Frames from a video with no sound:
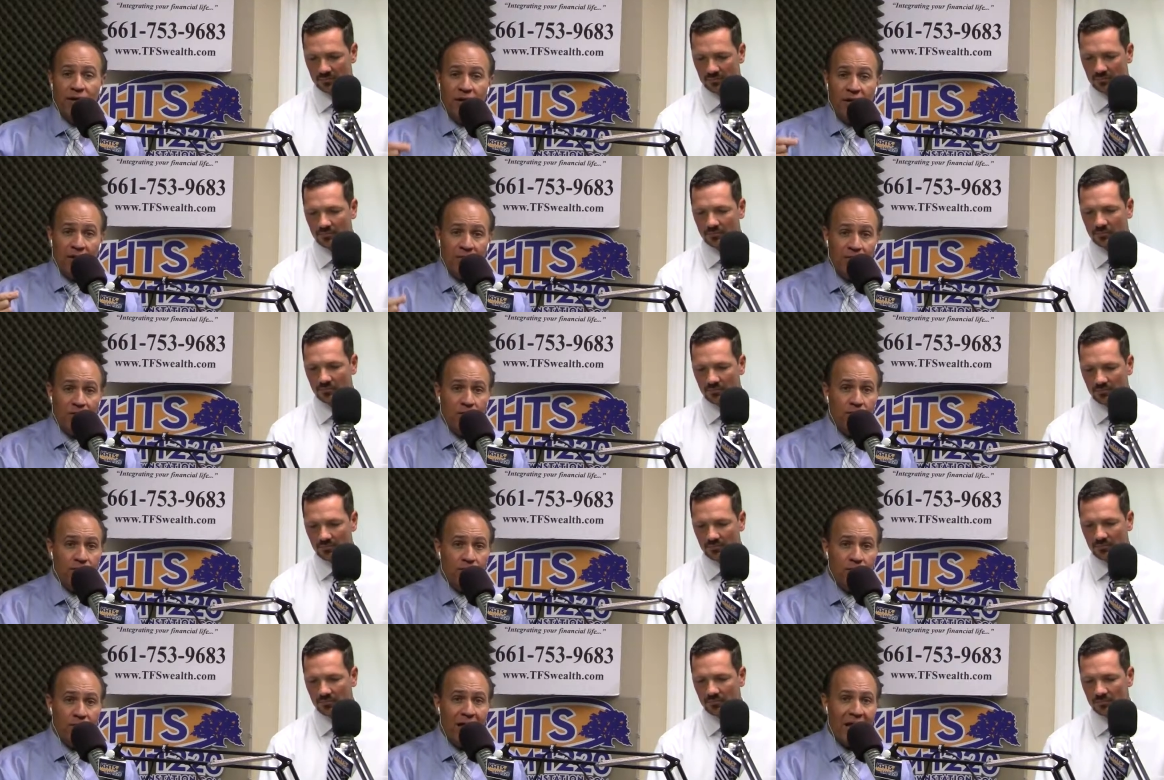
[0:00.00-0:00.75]
Speaker 1: If
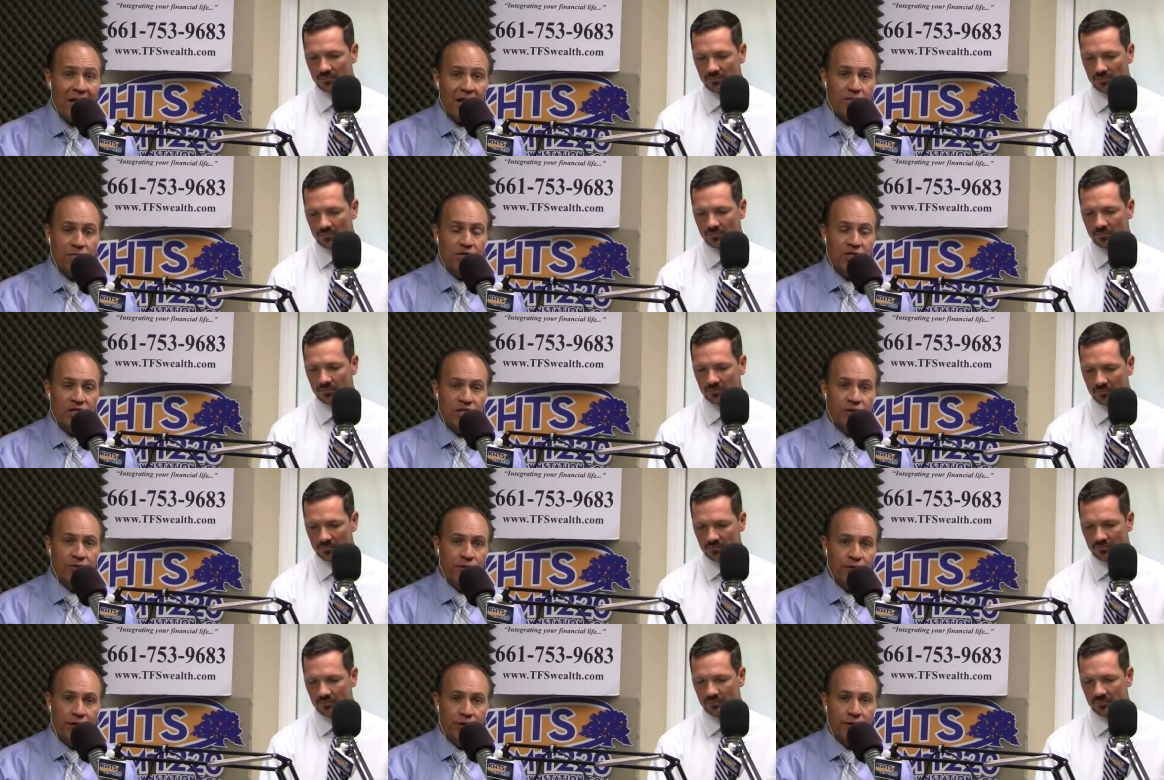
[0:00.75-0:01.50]
you do that every
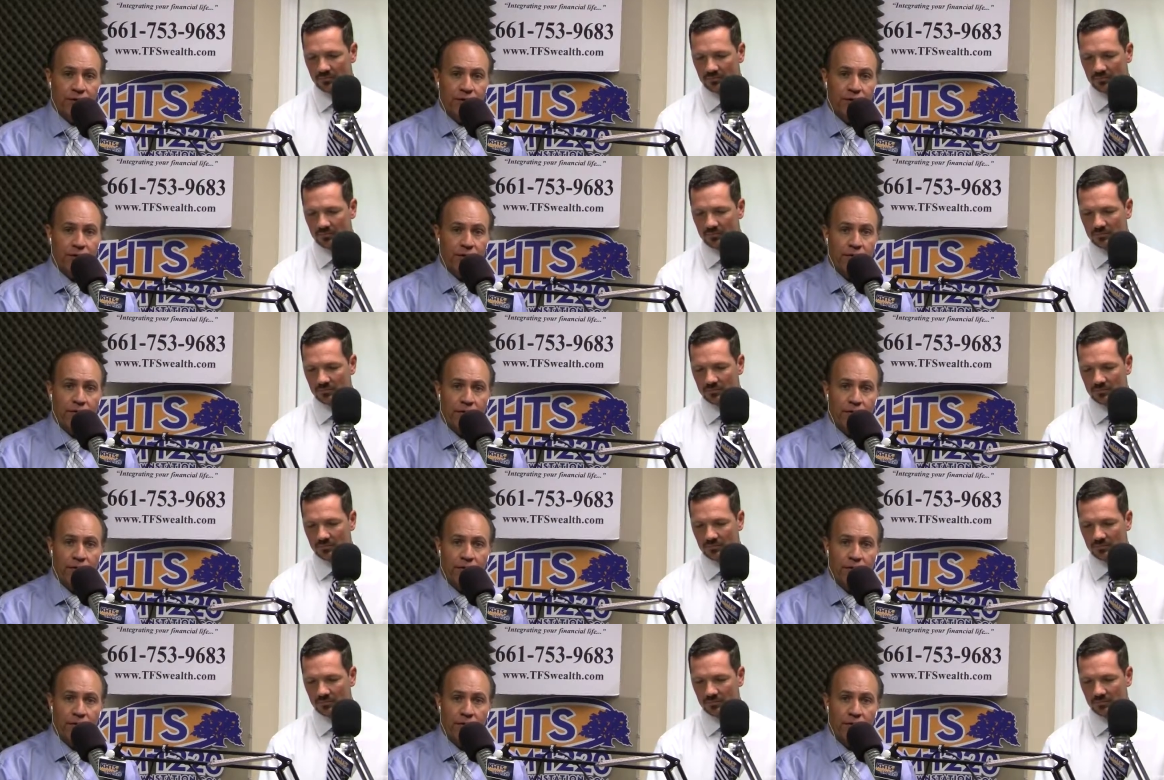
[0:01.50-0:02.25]
single year,
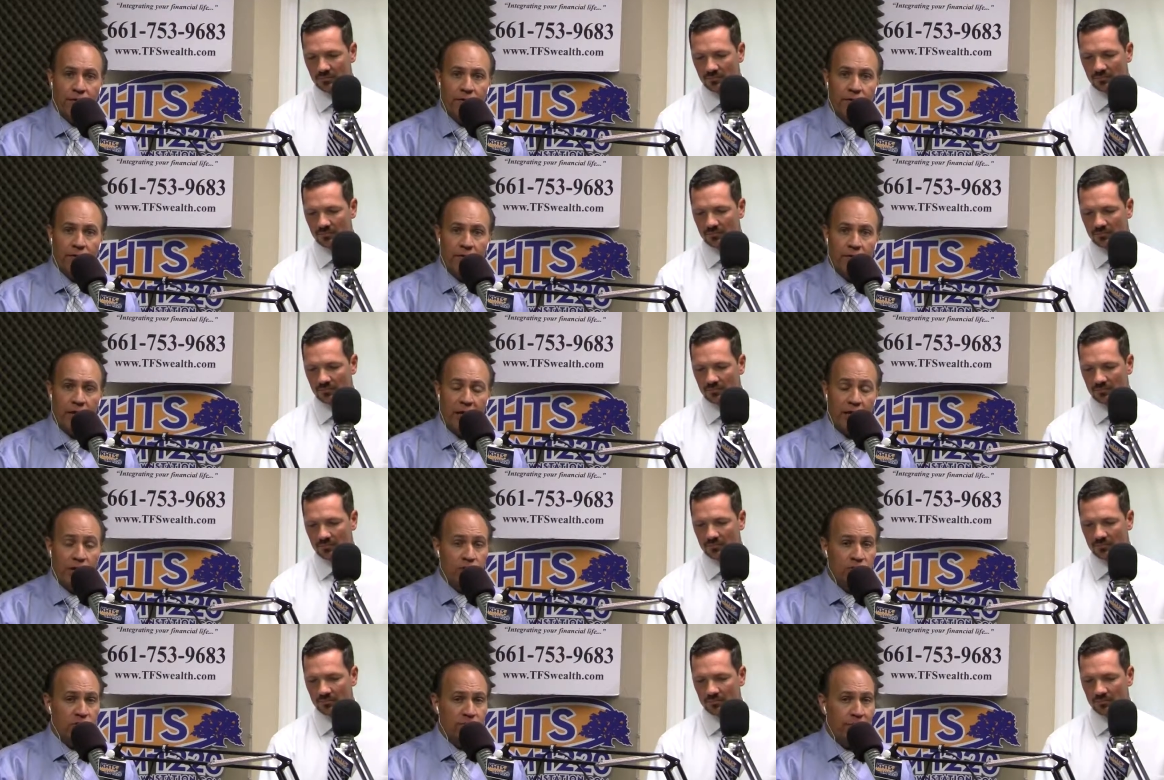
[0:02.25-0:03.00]

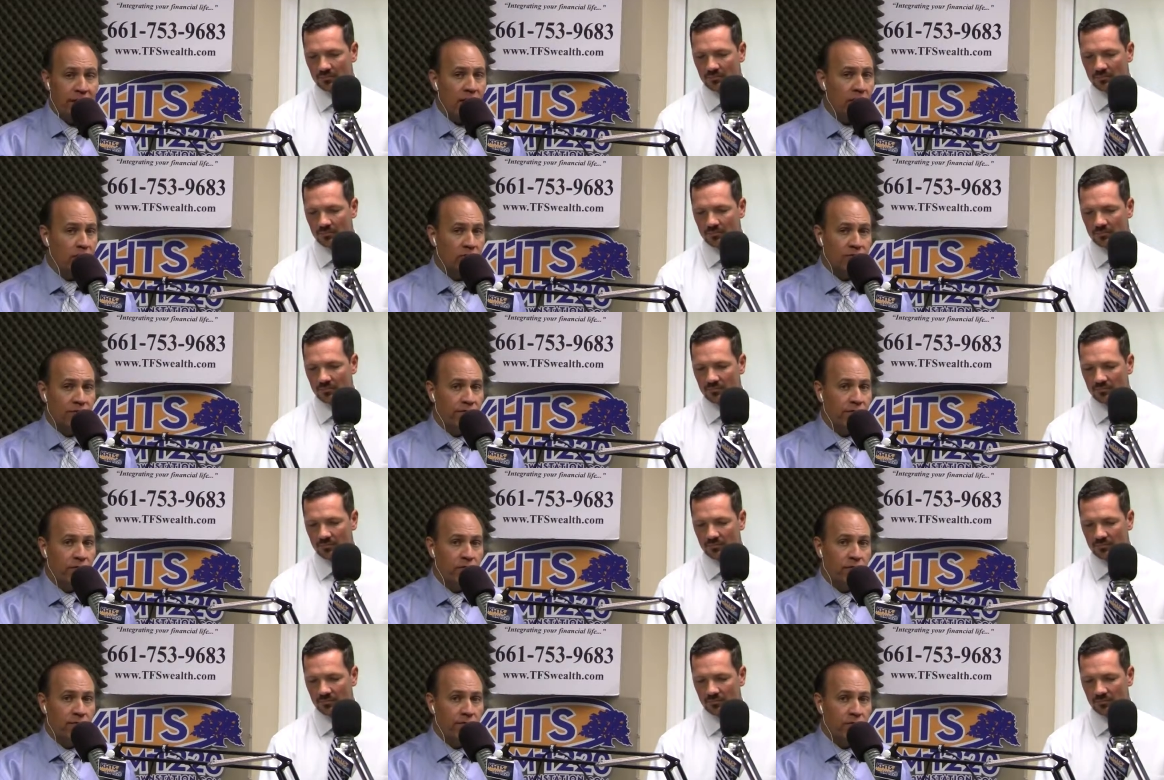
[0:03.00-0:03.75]
and your spouse,
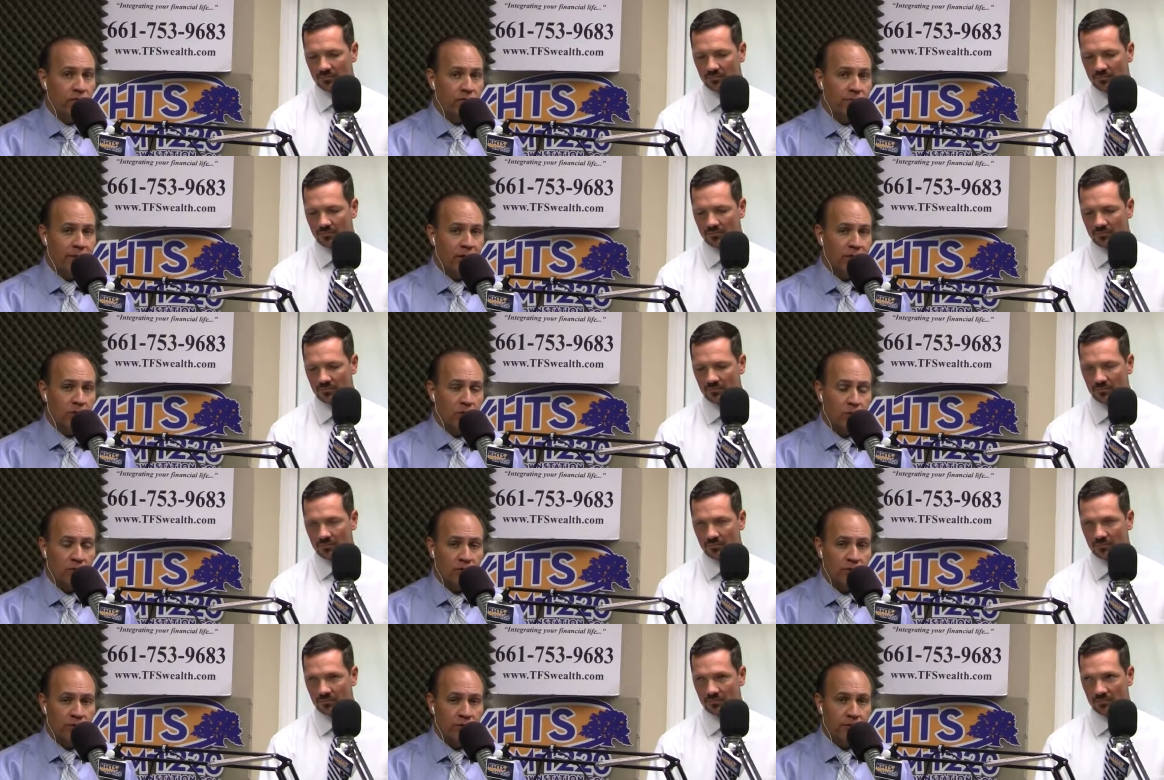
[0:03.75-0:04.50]
if, you, if your spouse
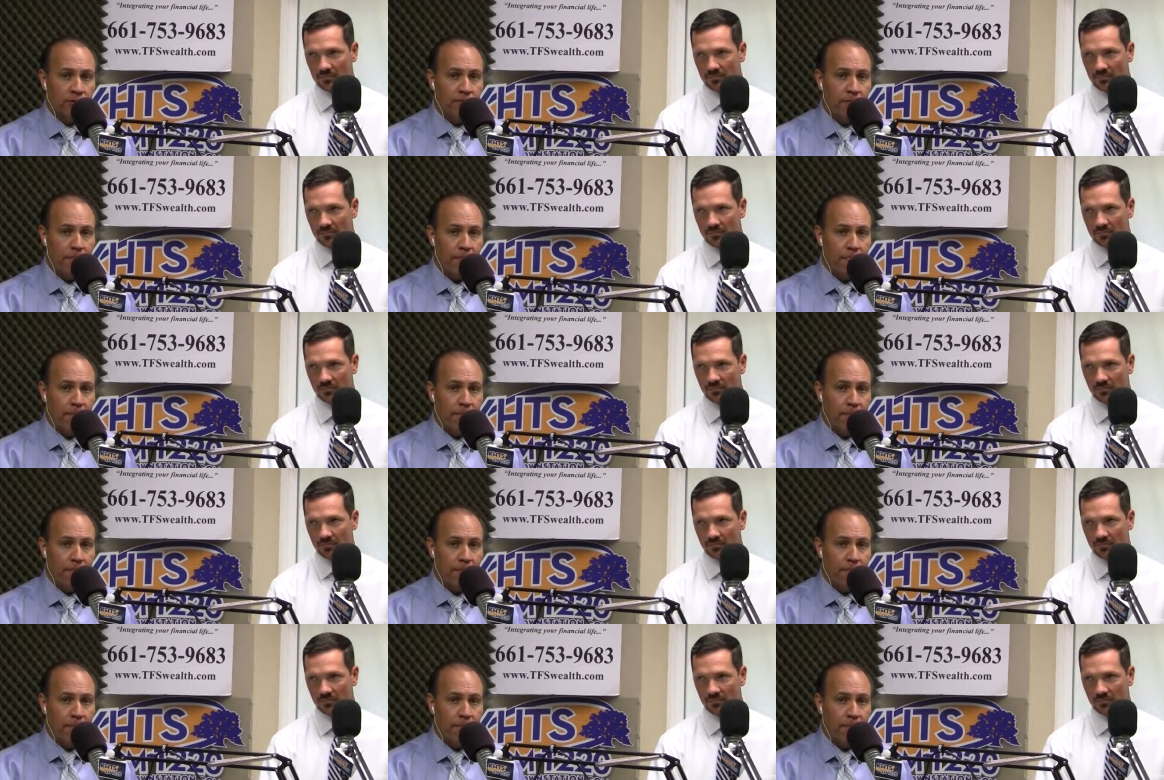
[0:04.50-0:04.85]
works too,